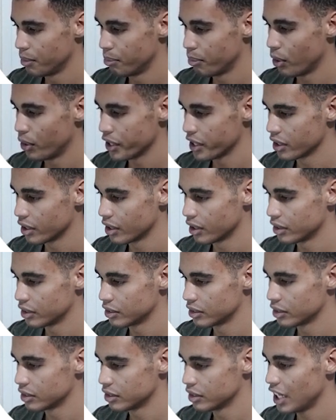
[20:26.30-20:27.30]
point.
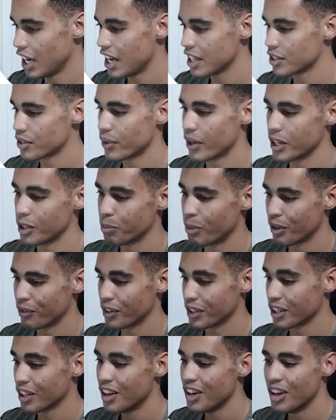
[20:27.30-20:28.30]
That's right,
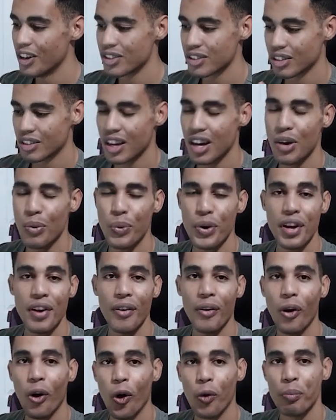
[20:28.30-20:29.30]
perfect. So now we
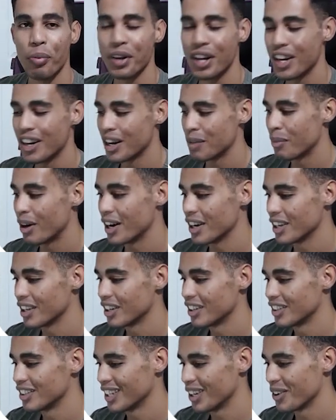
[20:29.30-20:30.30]
are opening a buy.
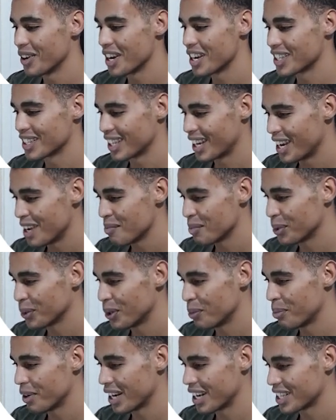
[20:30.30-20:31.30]
Now it is time to
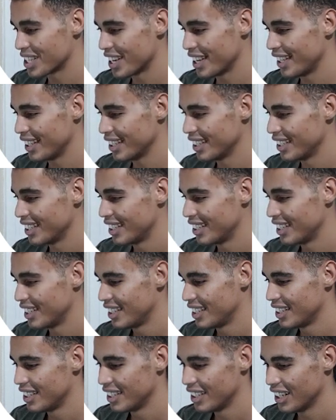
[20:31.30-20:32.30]
open a sell.
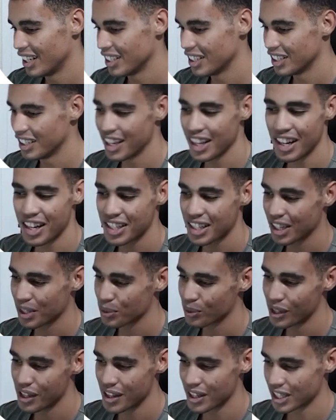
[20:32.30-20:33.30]
And it is
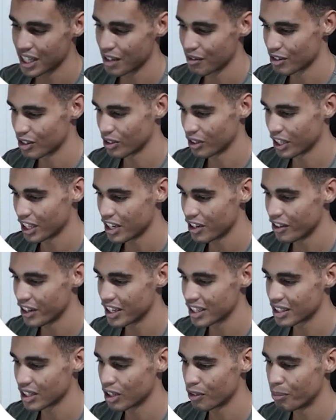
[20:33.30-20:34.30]
actually the same. So here,
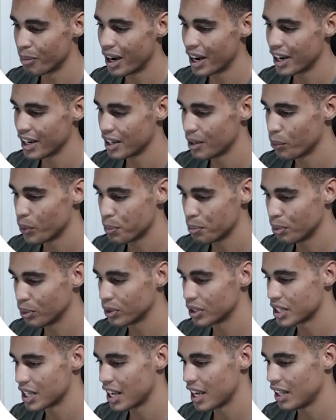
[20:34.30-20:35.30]
instead of buy, we
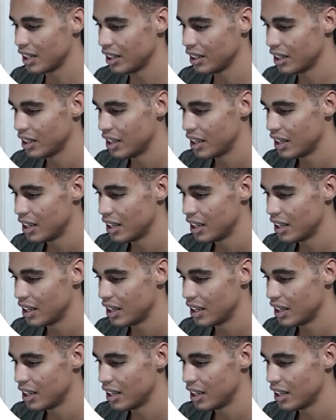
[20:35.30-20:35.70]
put sell.